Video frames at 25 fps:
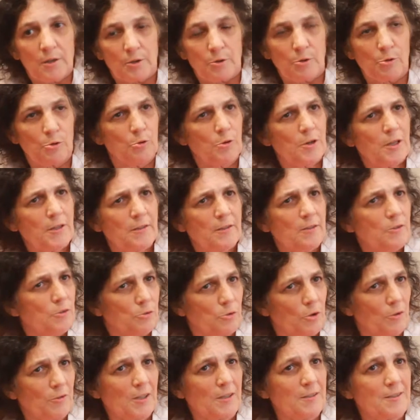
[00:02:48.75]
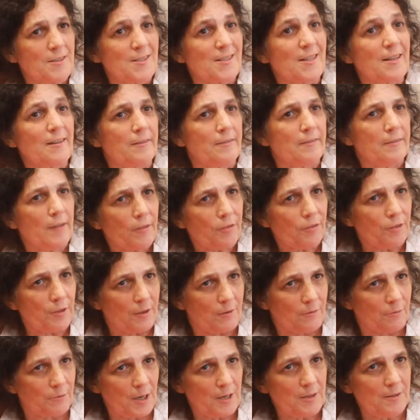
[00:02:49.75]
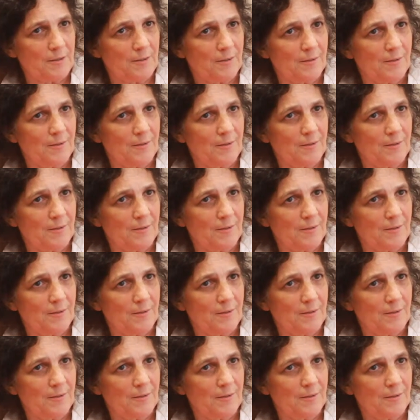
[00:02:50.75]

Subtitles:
You look at it, you don't understand nothing, right?